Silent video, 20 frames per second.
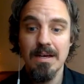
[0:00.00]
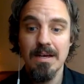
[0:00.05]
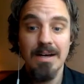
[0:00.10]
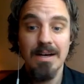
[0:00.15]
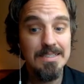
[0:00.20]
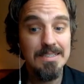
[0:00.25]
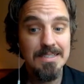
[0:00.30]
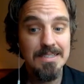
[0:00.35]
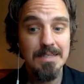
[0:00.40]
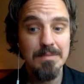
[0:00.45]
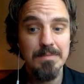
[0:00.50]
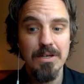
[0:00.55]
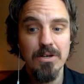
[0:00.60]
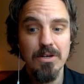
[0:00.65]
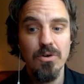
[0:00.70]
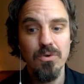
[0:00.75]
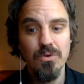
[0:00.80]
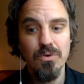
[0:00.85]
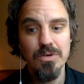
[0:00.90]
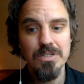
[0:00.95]
I set my
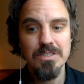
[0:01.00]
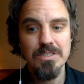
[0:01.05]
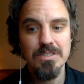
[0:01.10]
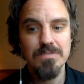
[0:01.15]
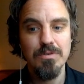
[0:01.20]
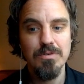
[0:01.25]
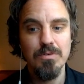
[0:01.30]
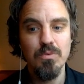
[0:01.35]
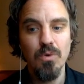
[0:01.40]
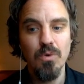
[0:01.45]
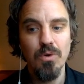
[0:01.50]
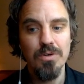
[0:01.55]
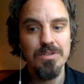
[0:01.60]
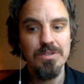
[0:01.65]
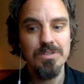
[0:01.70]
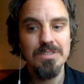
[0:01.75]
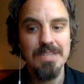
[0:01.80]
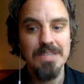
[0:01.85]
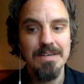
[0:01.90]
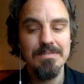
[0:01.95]
course for
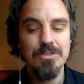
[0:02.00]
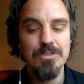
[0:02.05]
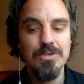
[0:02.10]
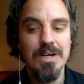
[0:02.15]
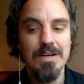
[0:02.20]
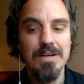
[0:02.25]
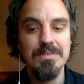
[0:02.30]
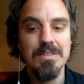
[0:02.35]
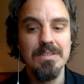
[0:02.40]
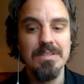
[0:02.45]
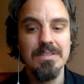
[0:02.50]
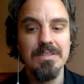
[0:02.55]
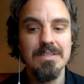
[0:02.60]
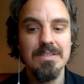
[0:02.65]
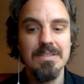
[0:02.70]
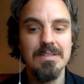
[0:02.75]
waters never traveled.